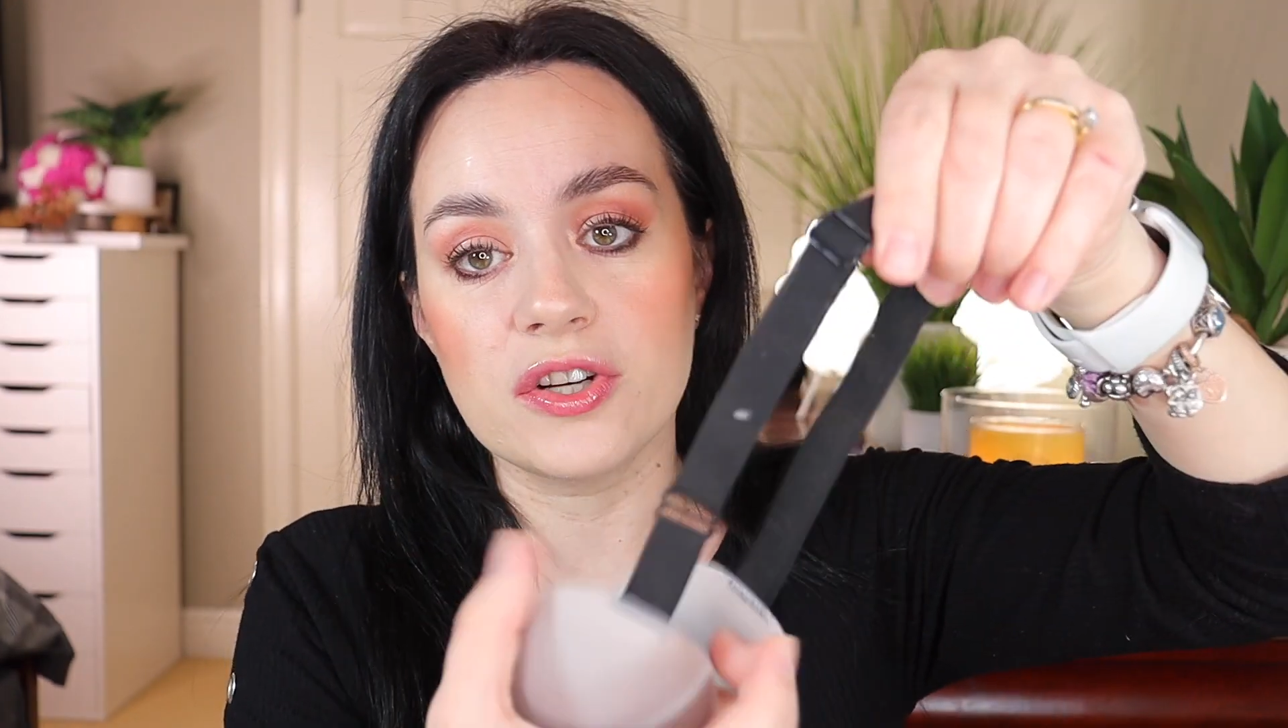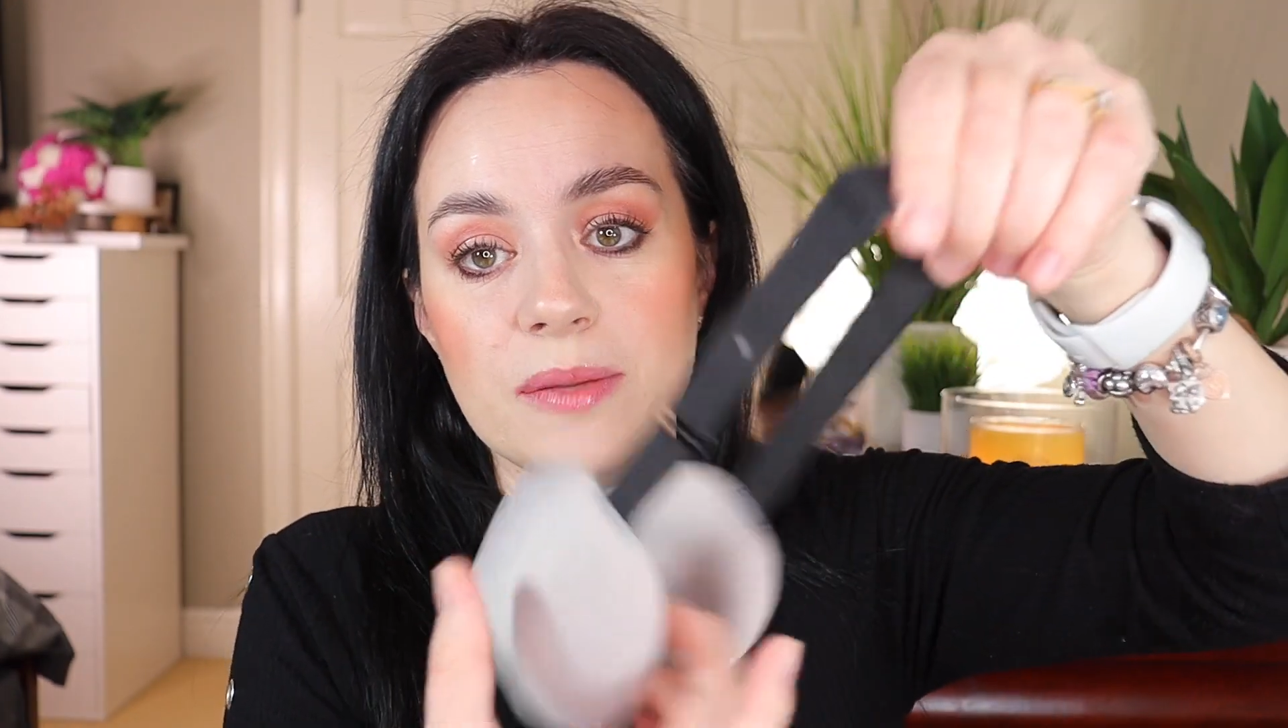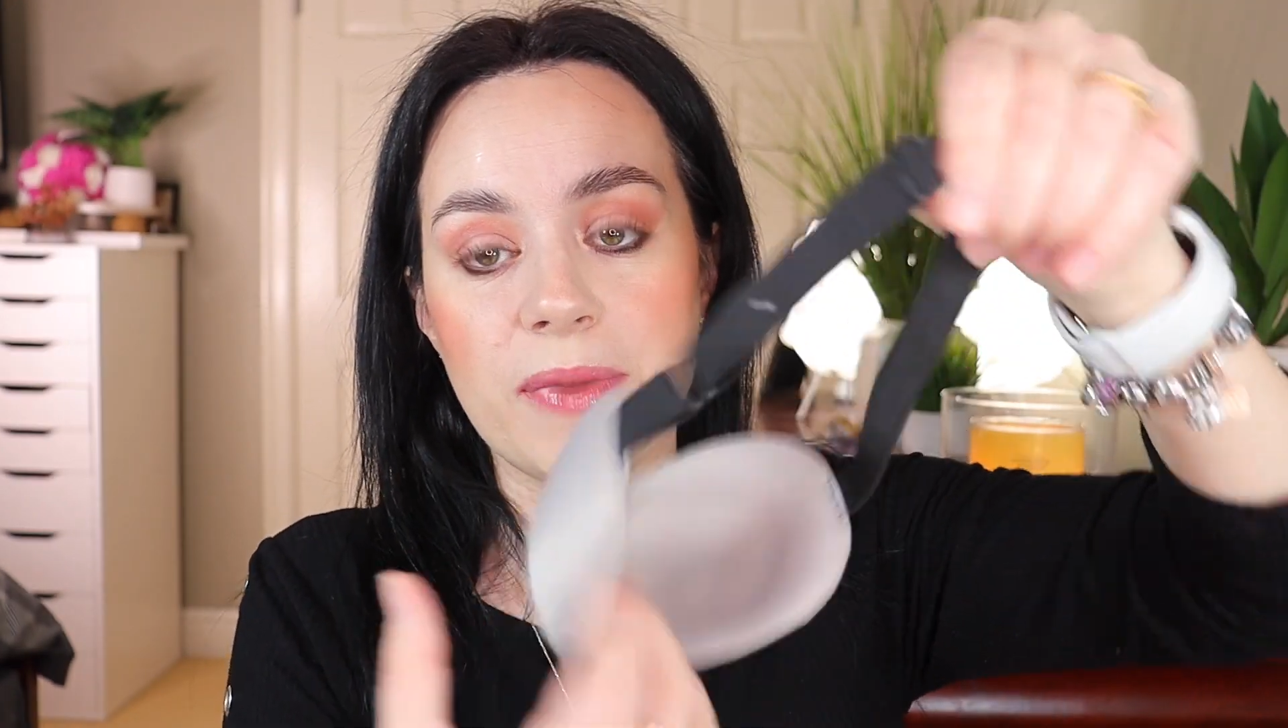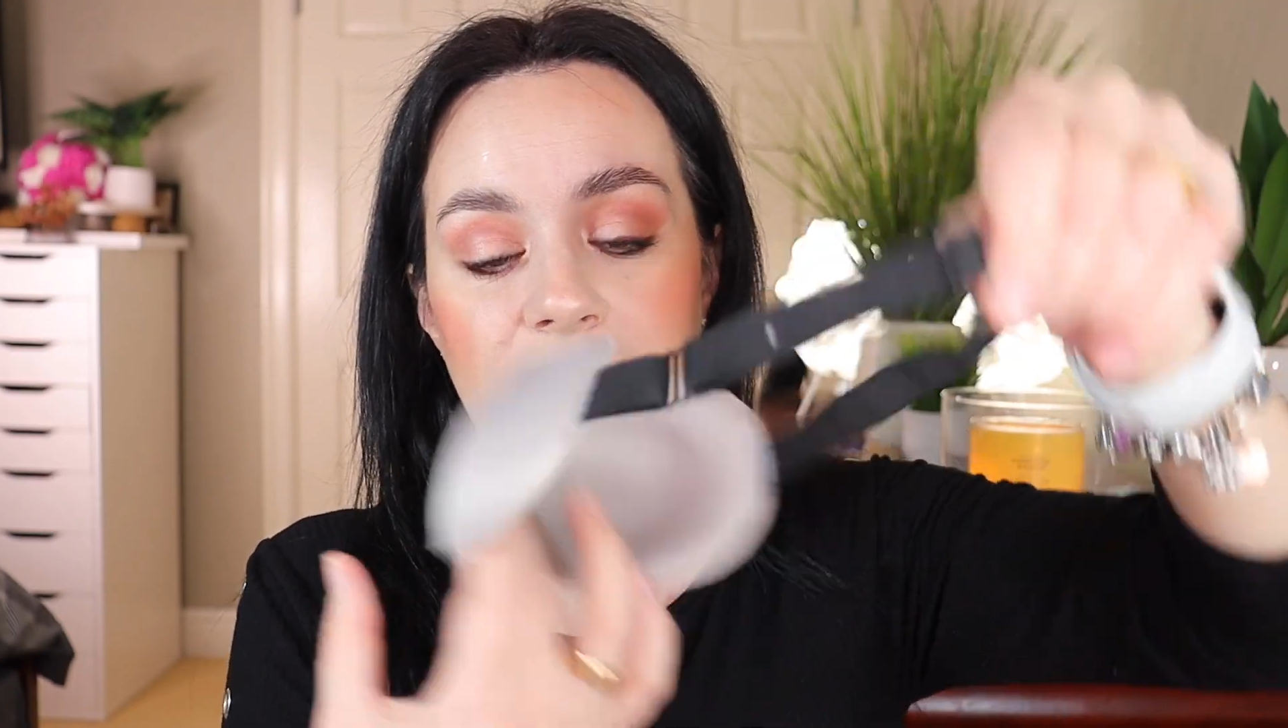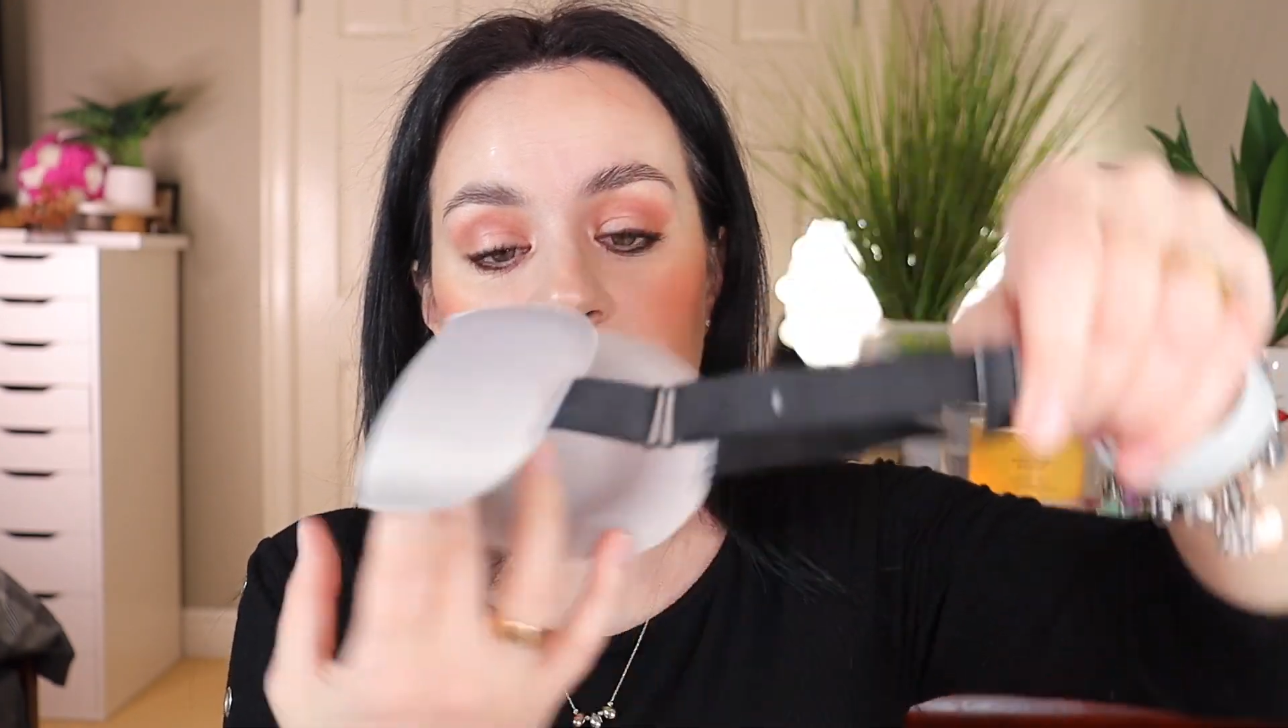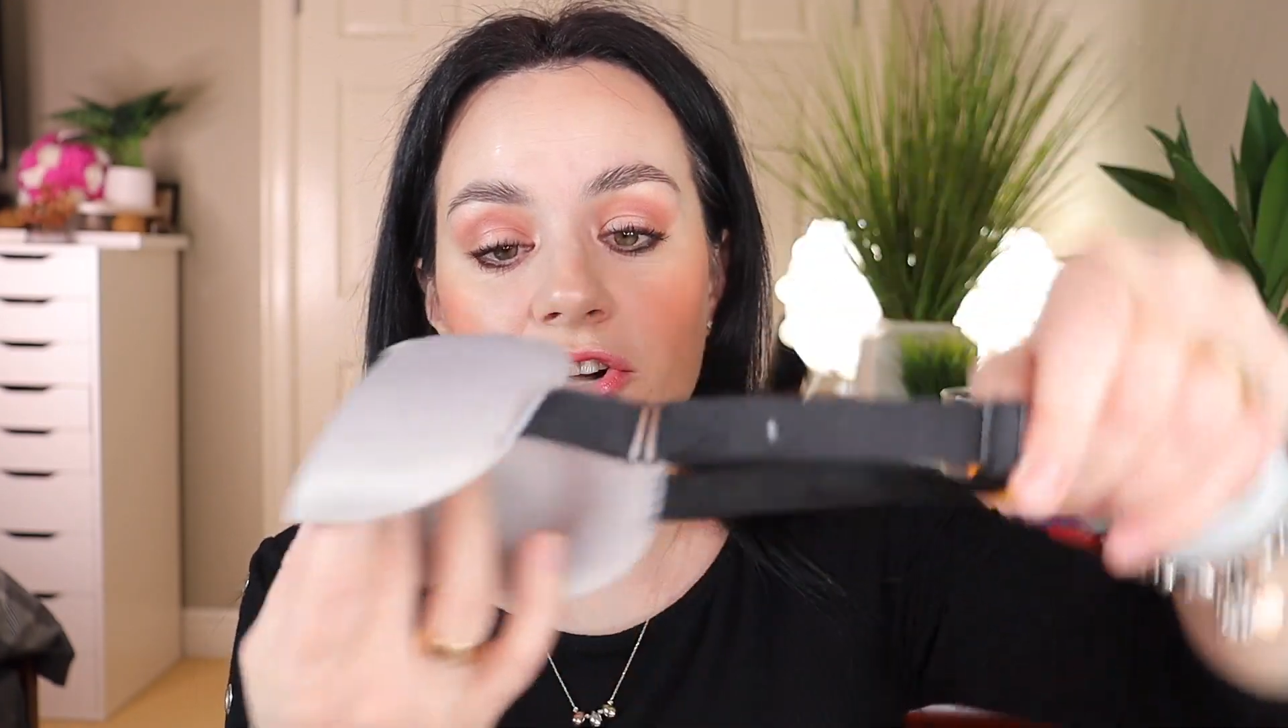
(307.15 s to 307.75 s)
depending